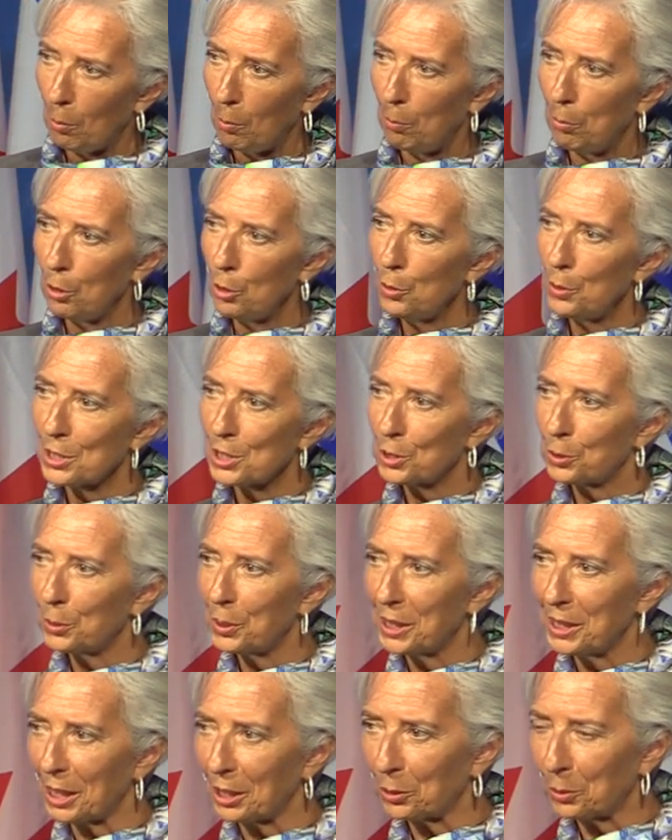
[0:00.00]
blue is
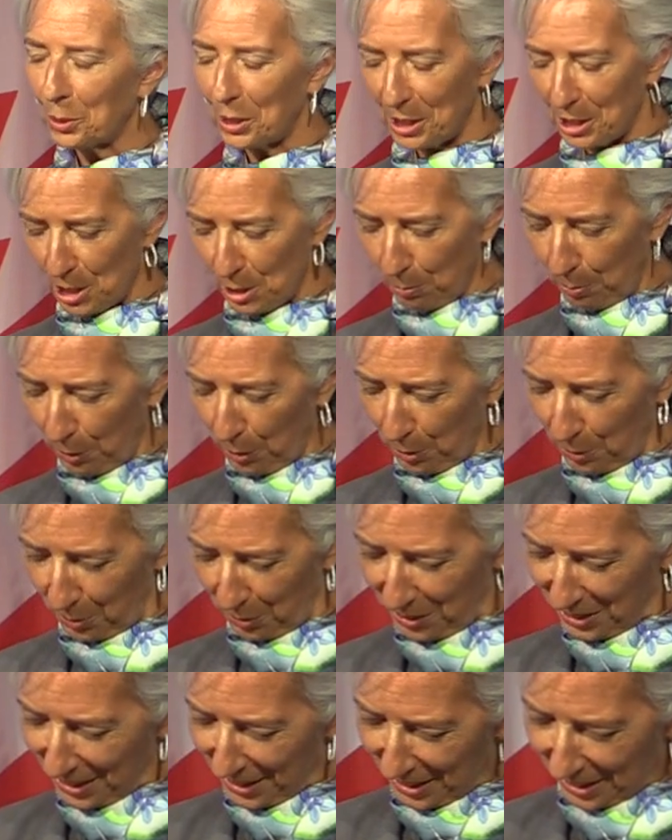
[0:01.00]
green and green is
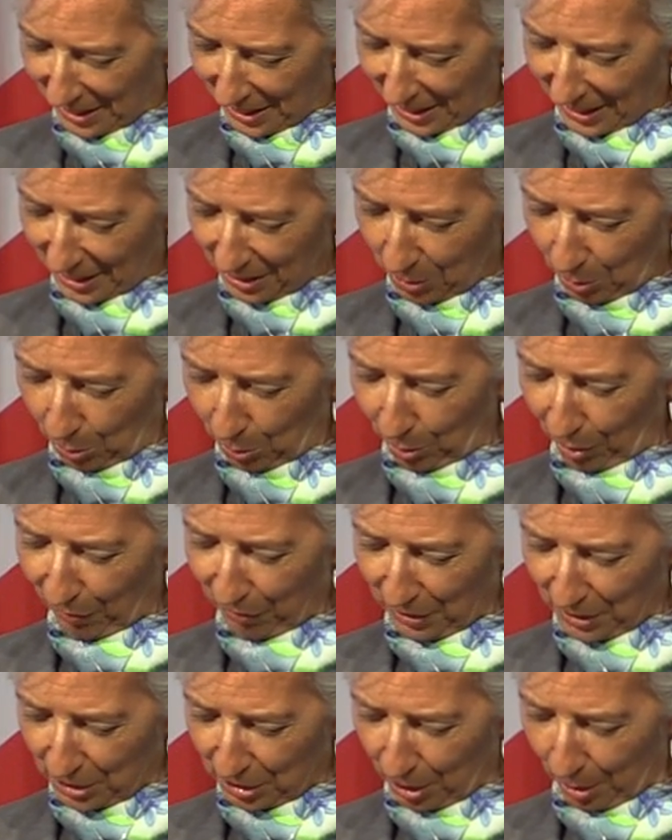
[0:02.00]
blue, and all of
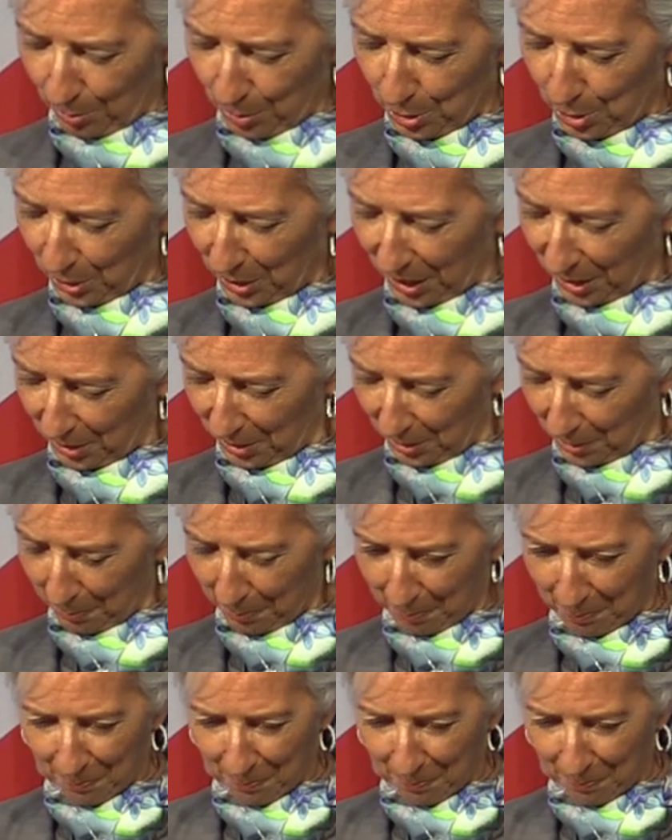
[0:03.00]
it comes together.